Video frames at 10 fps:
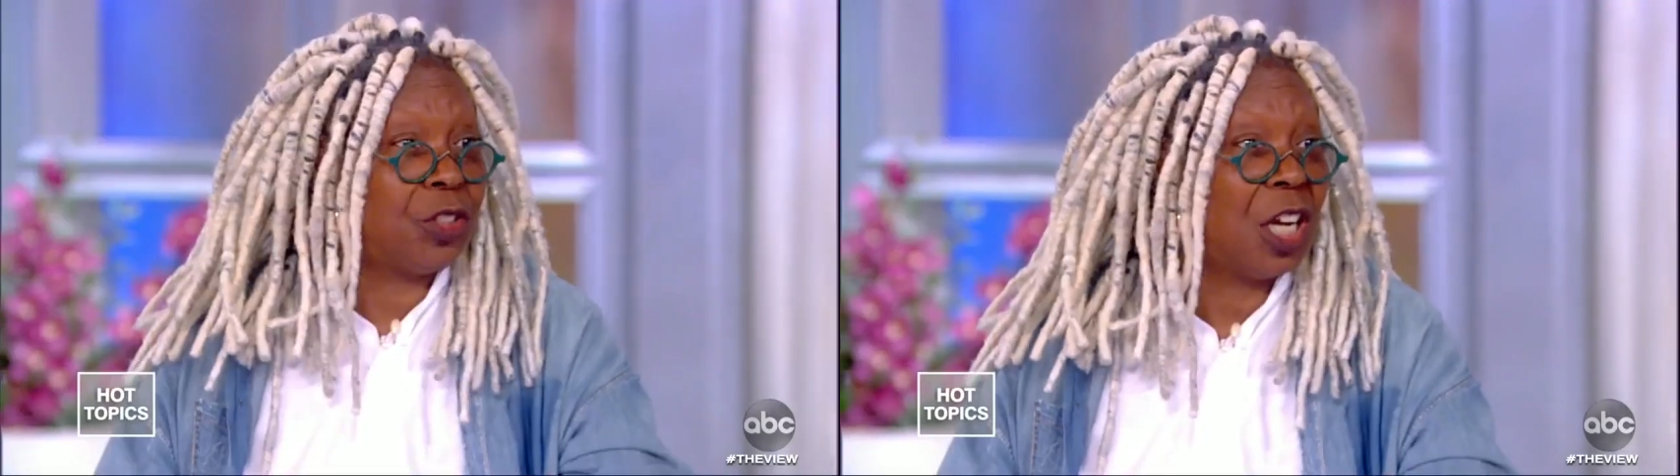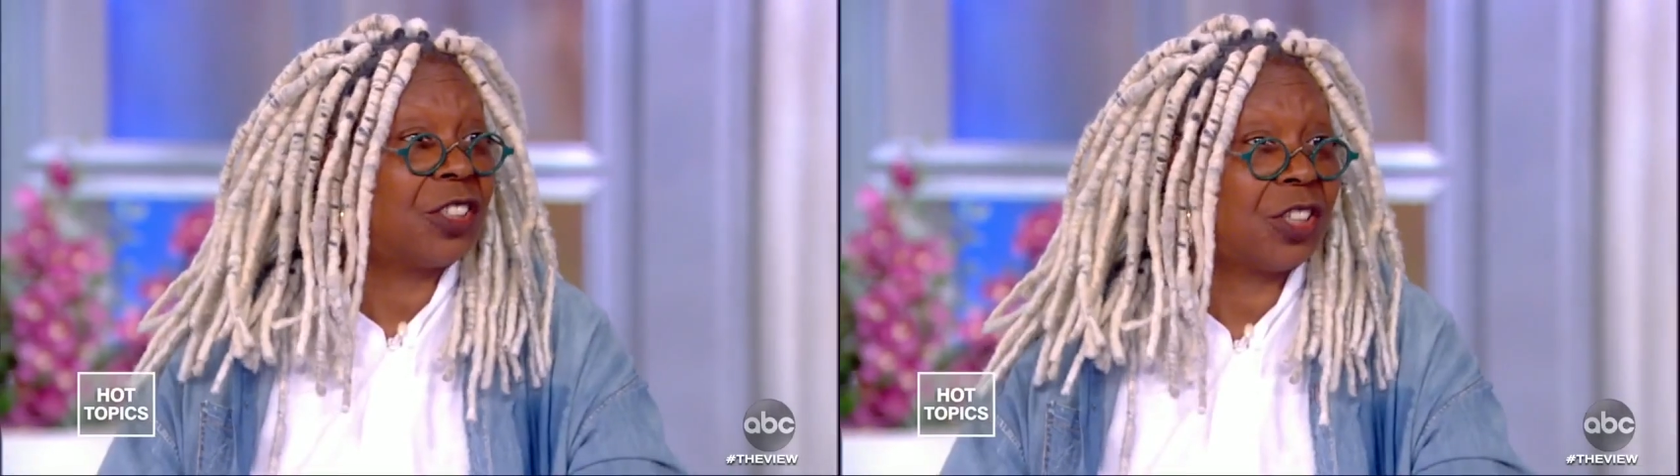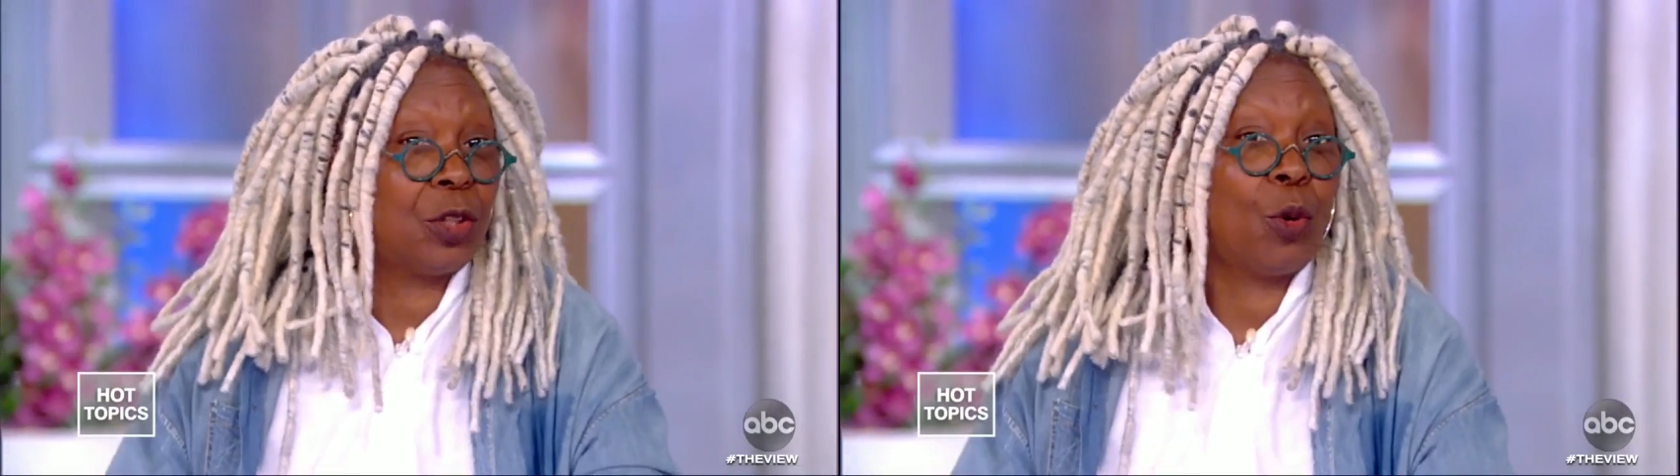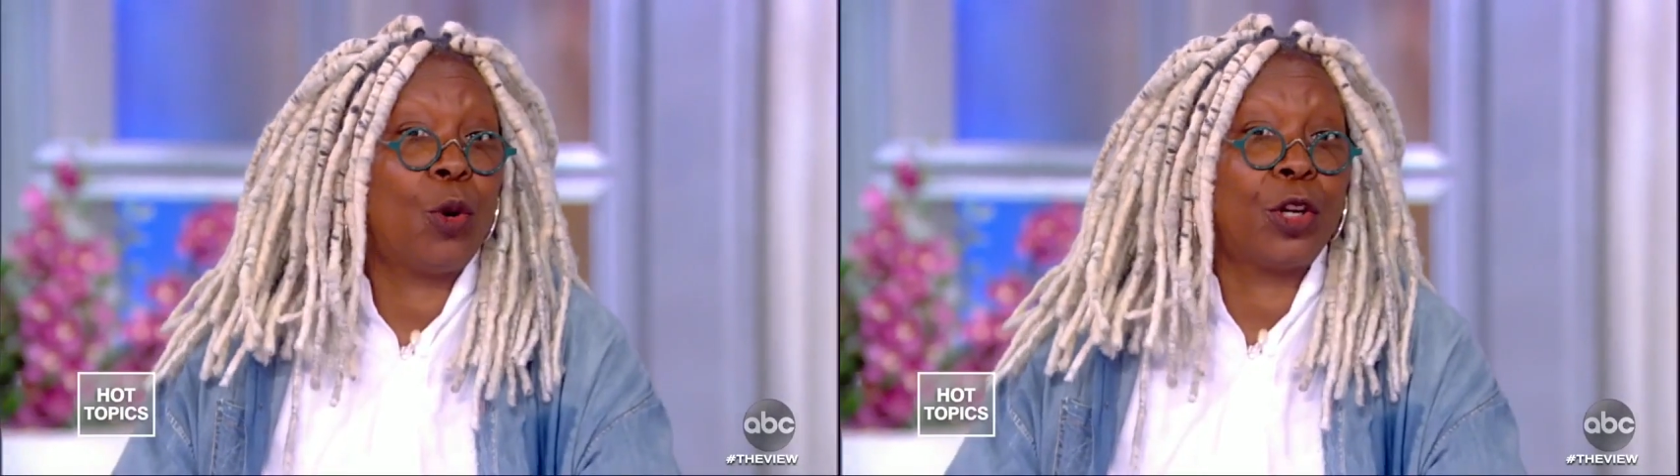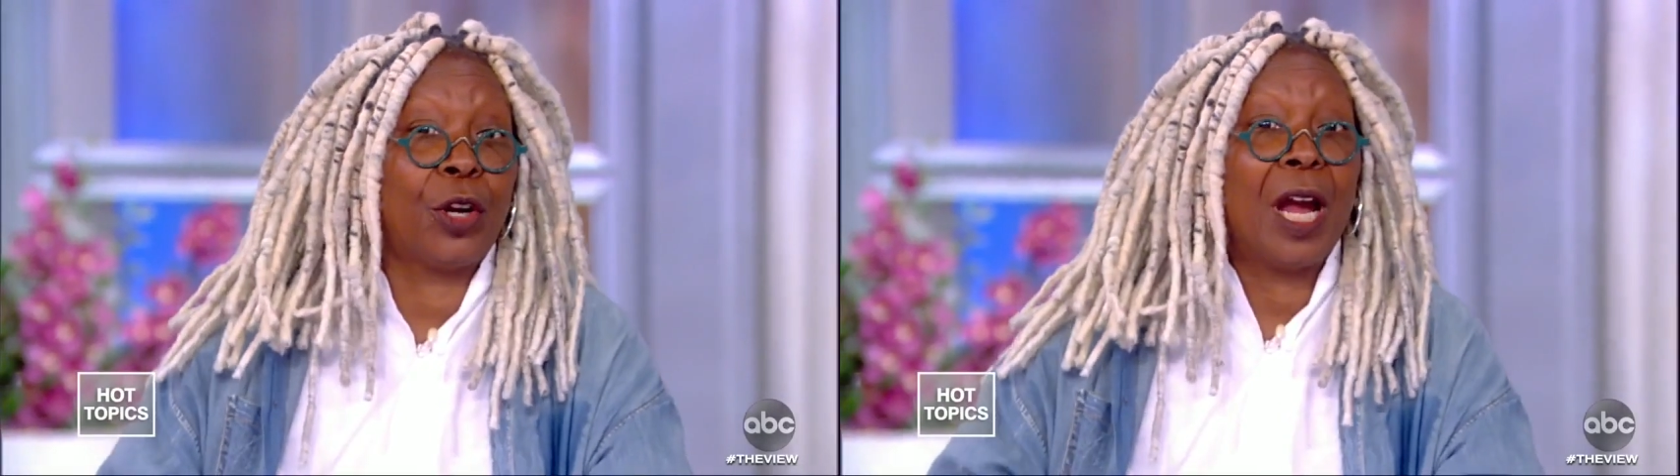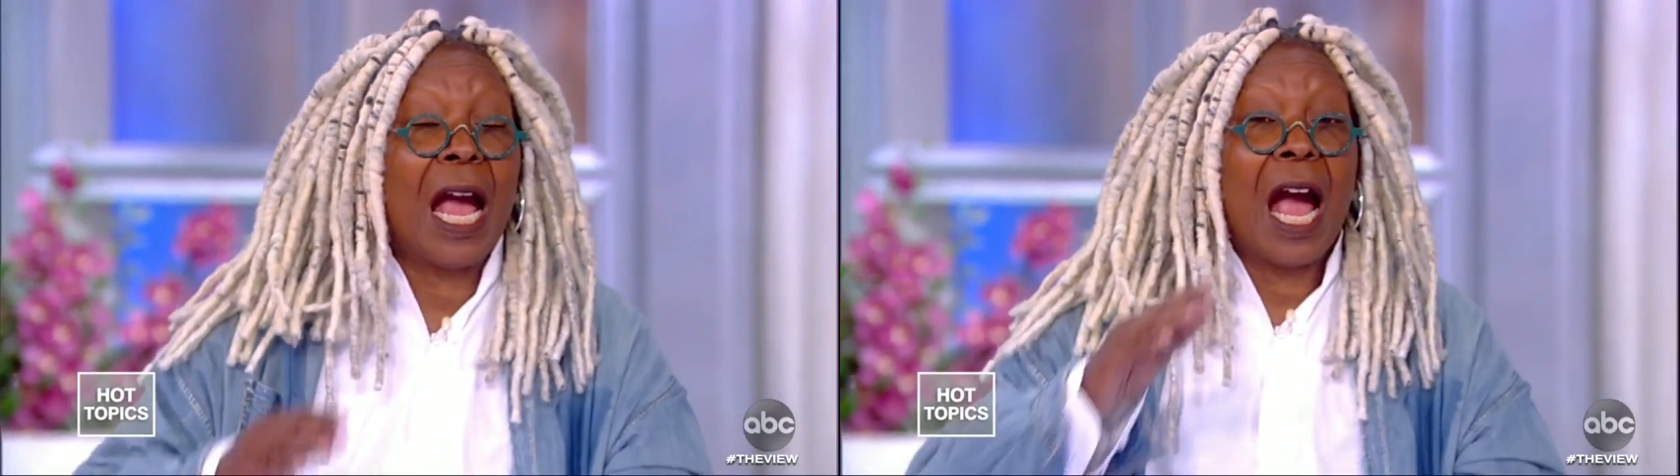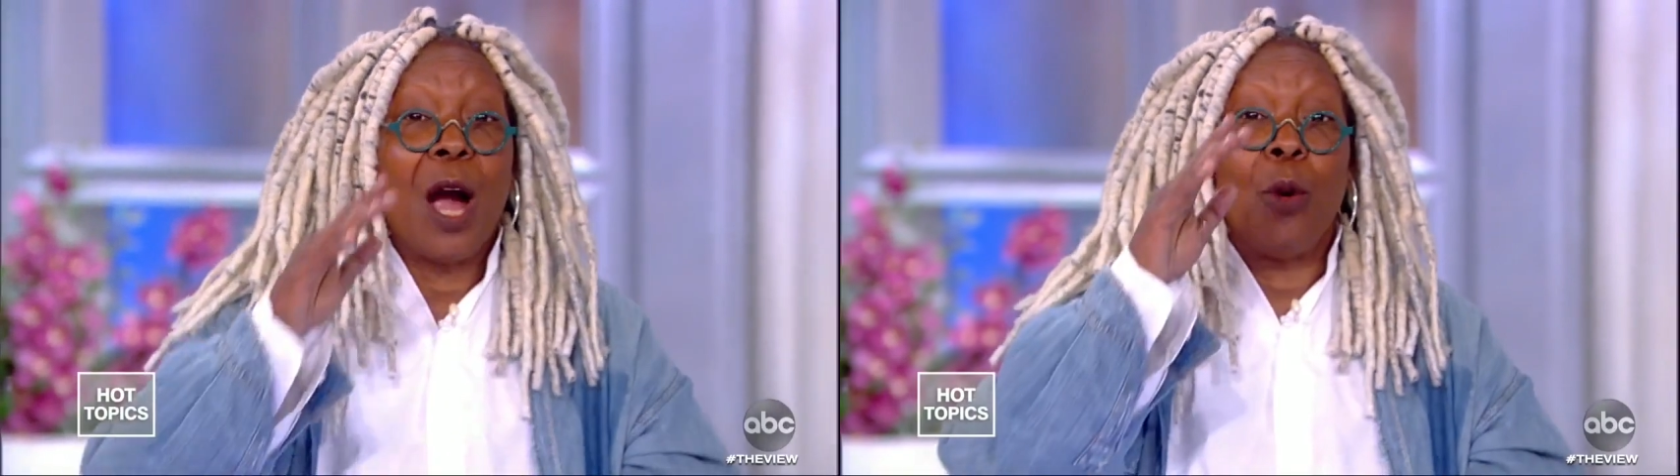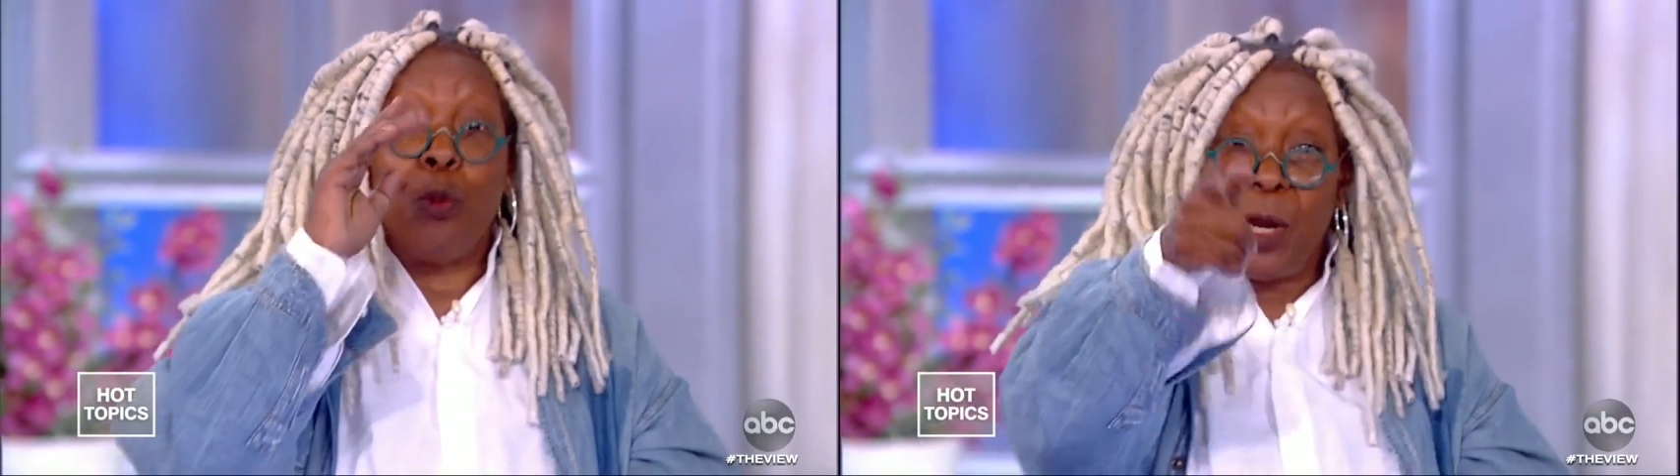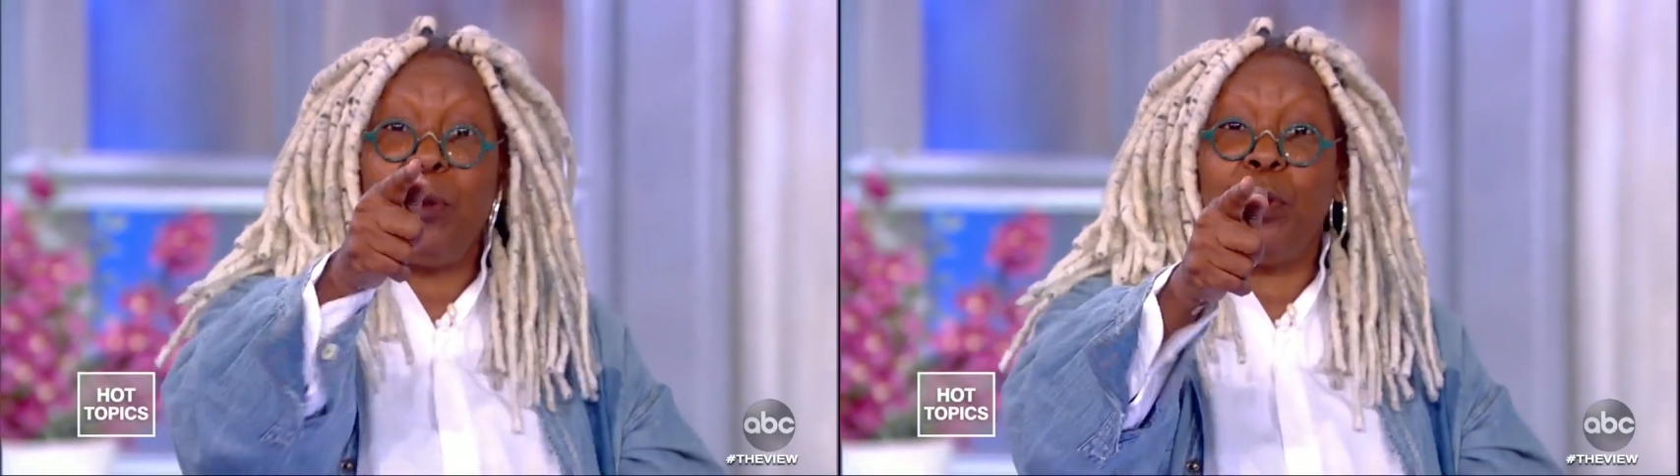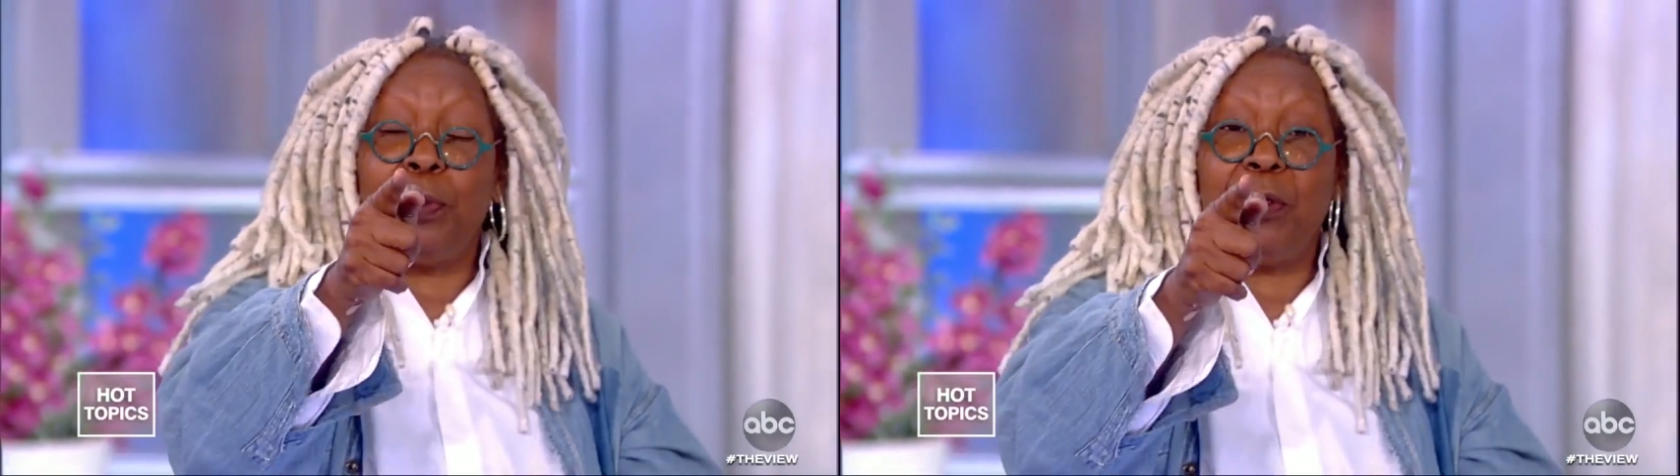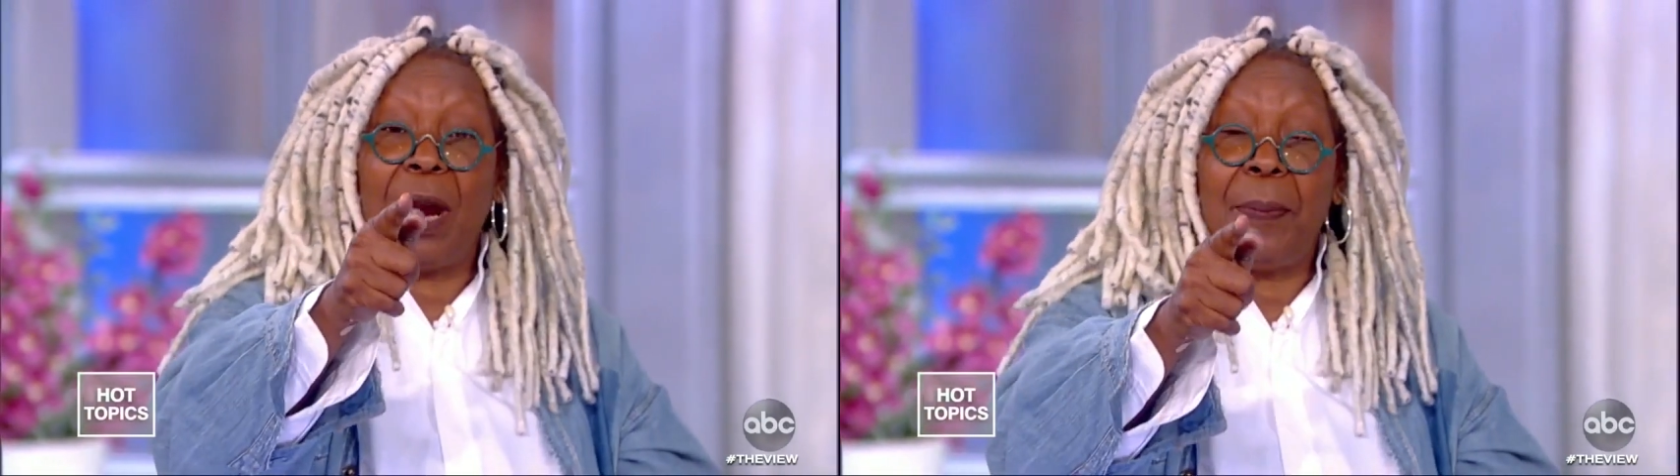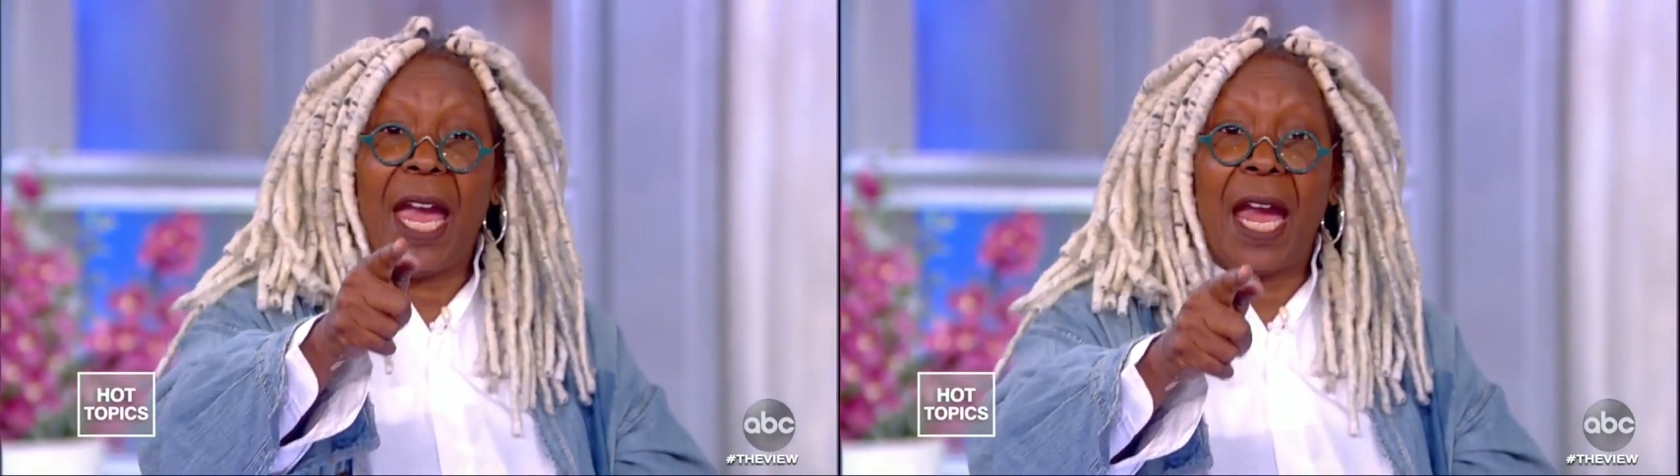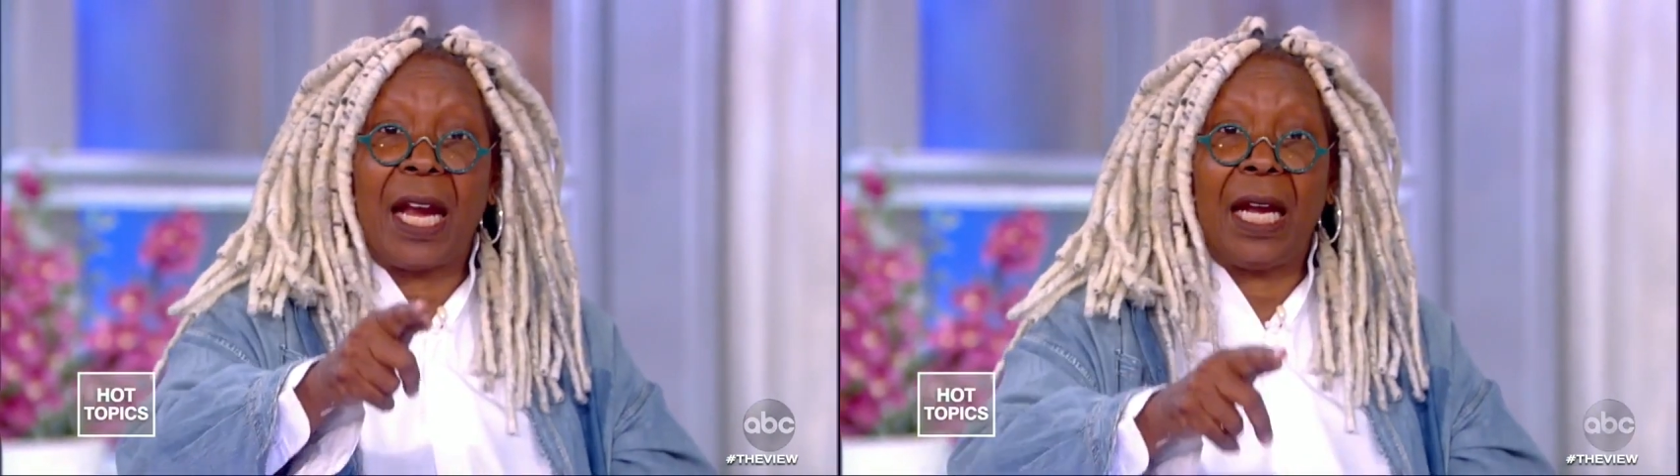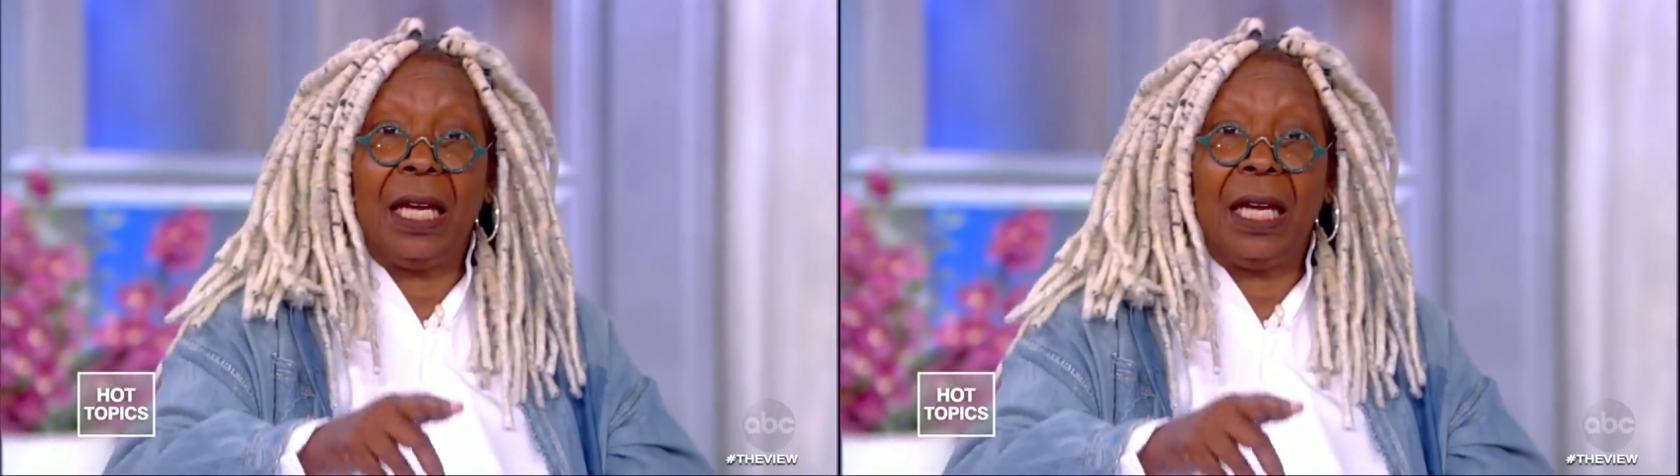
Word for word: ducks in order. We will be right back.